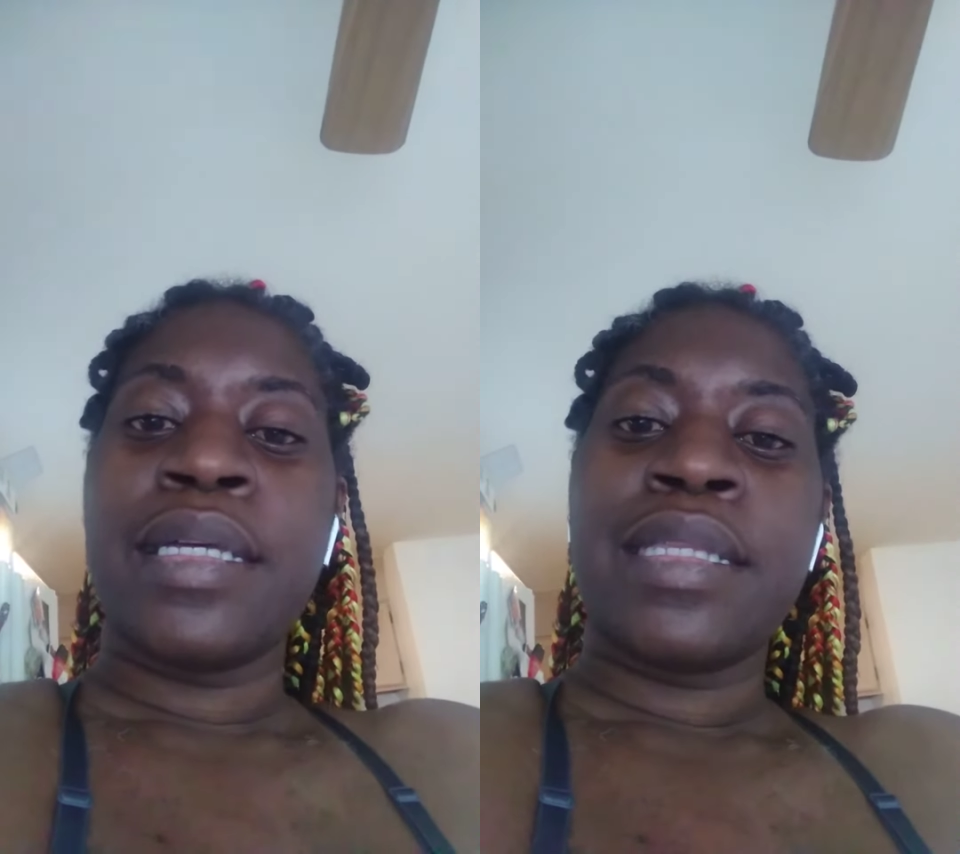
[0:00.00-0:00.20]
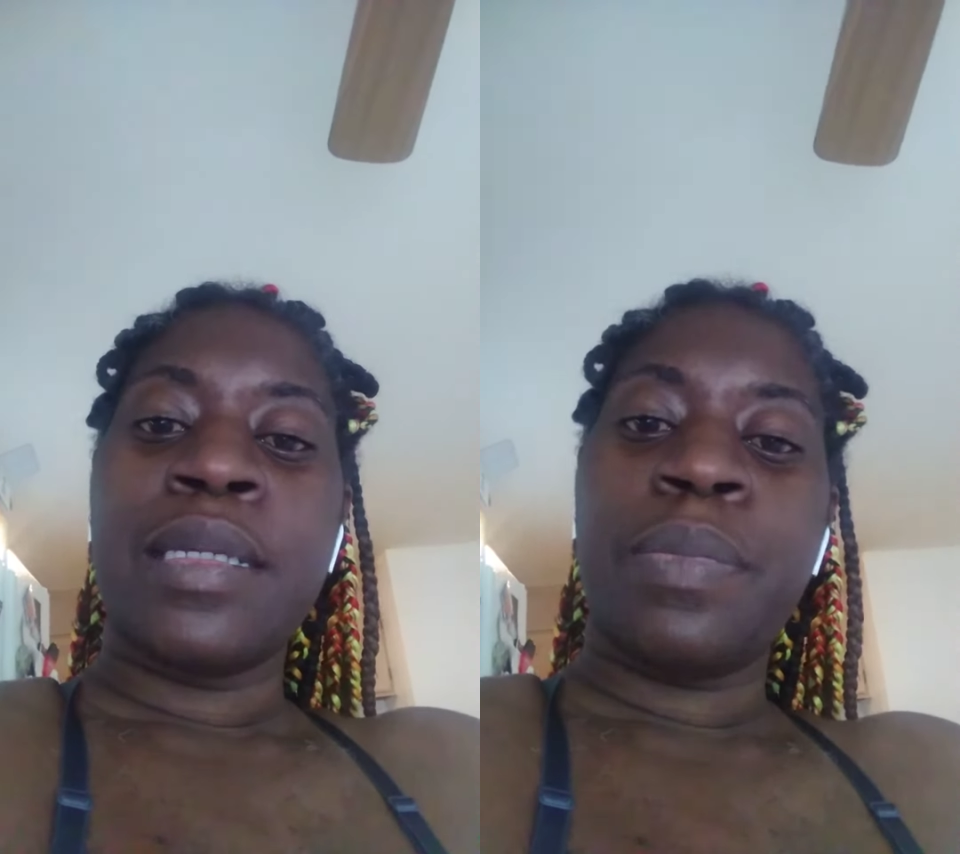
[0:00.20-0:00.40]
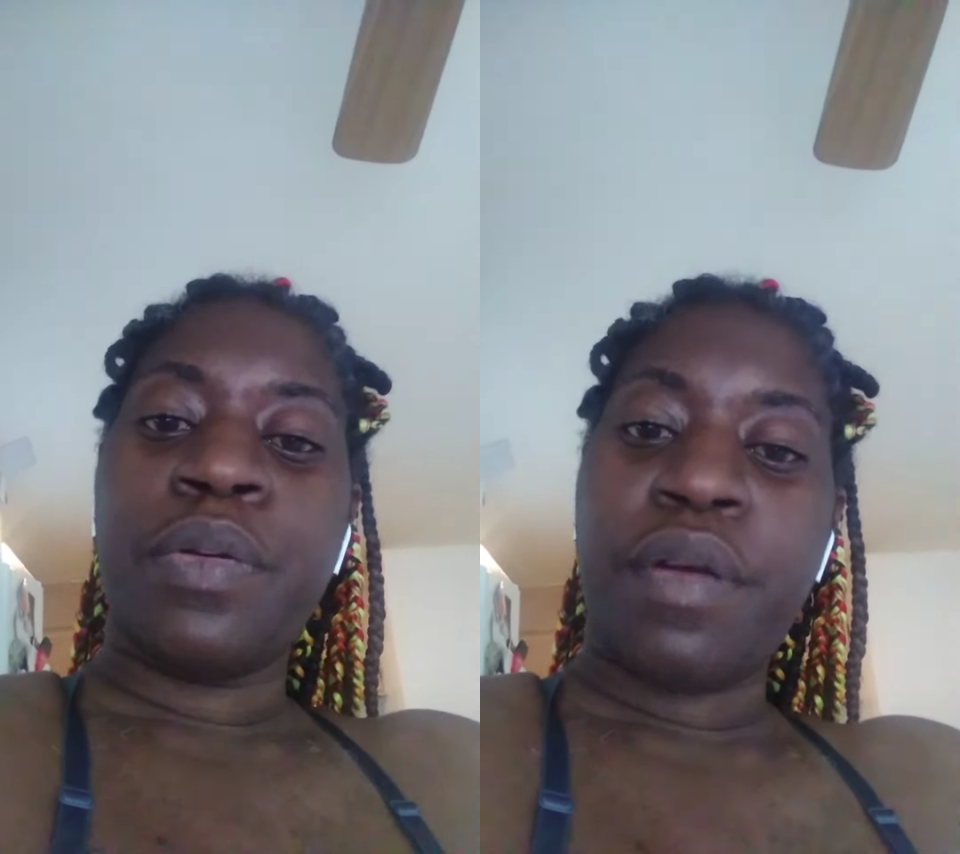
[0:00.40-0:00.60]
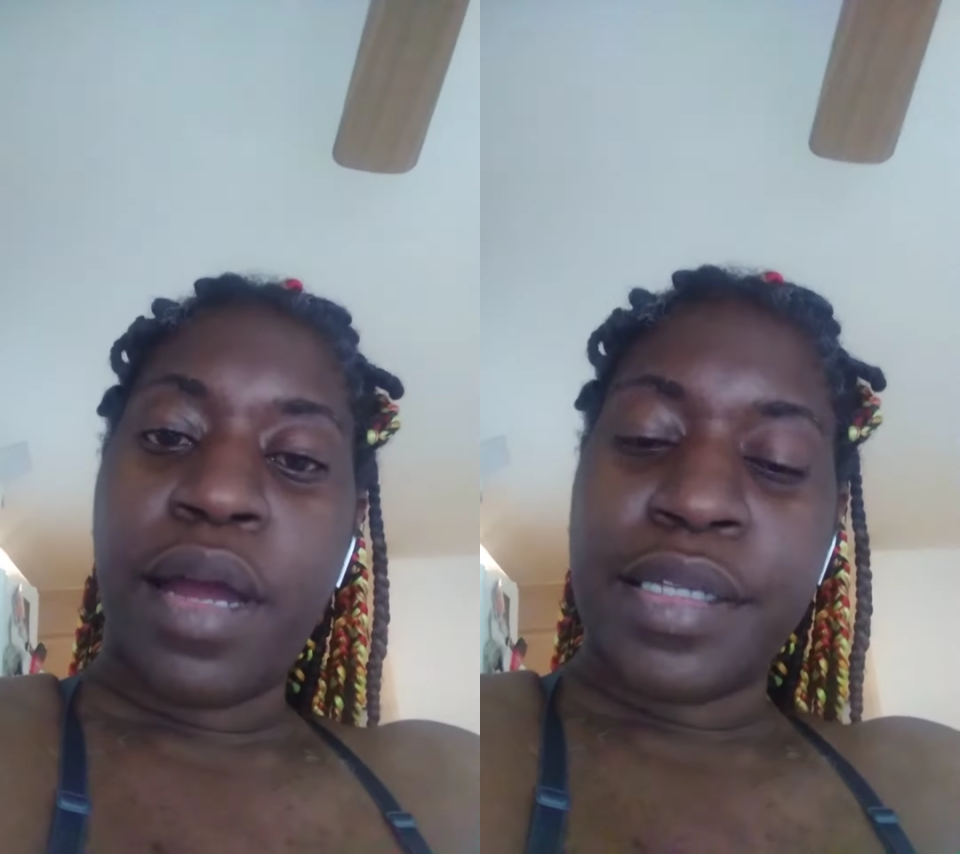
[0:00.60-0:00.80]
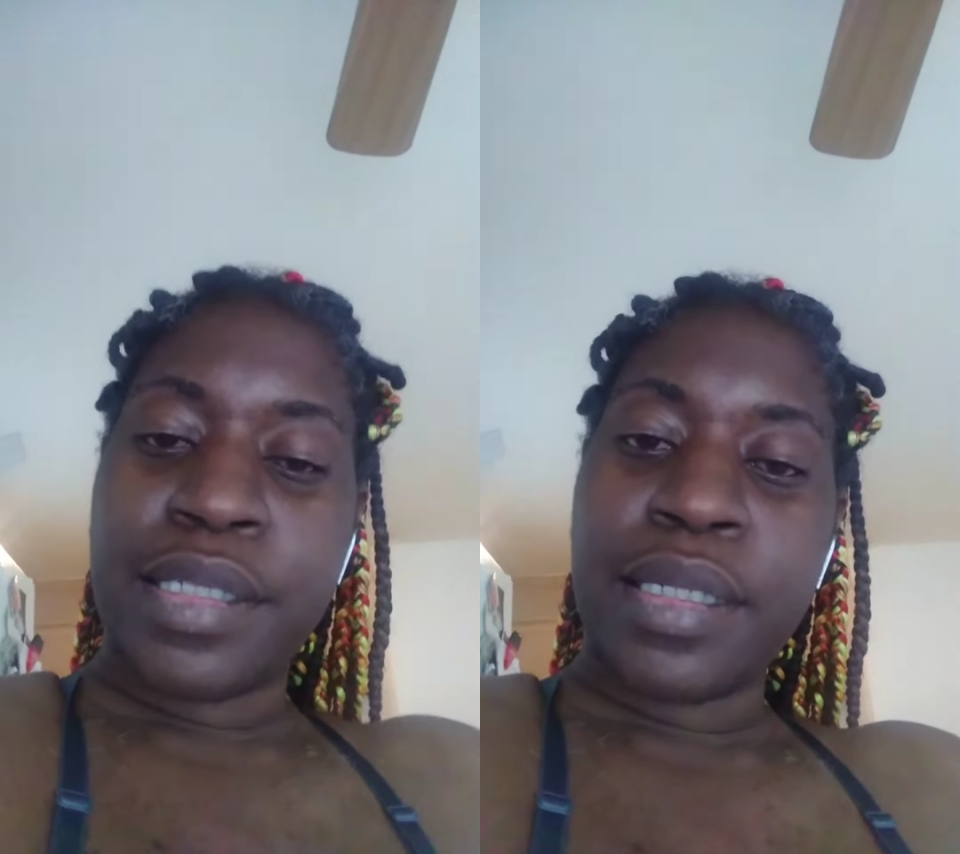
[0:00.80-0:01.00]
the
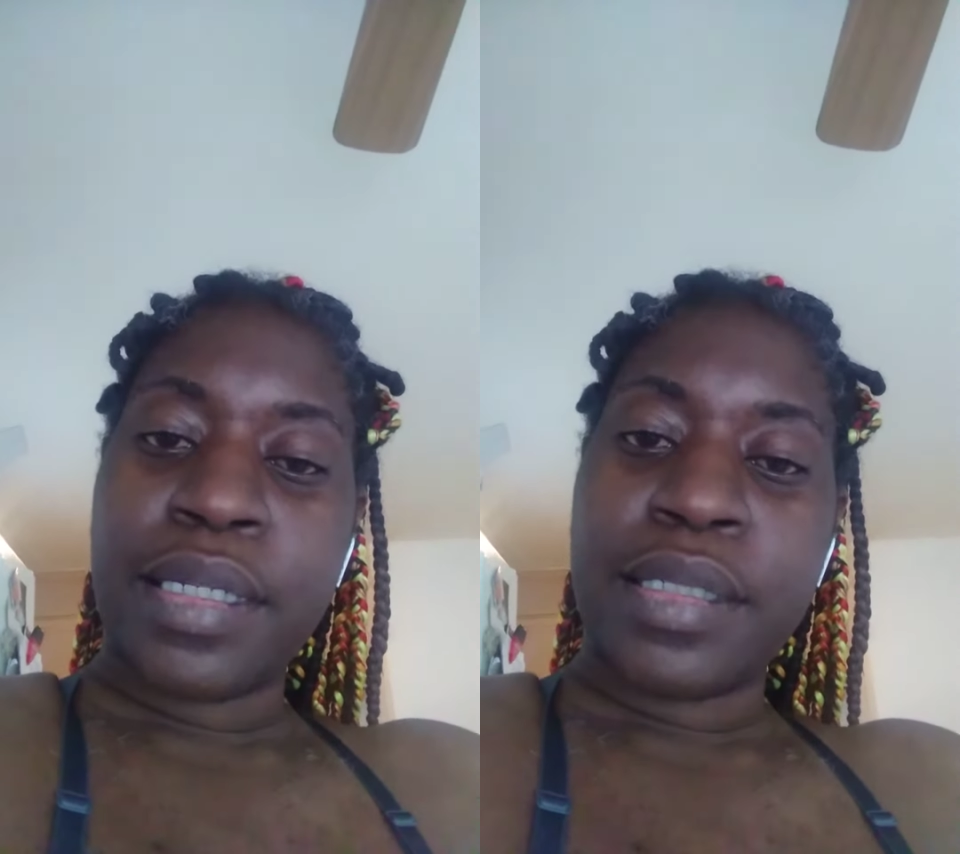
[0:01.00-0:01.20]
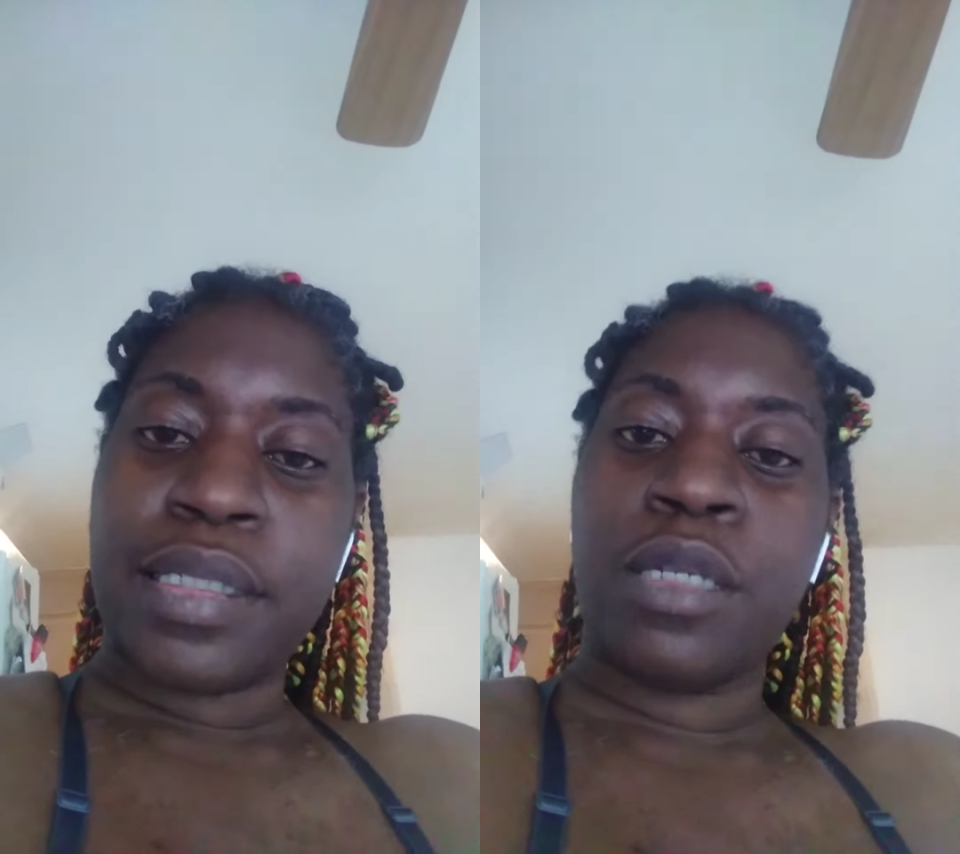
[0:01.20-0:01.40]
process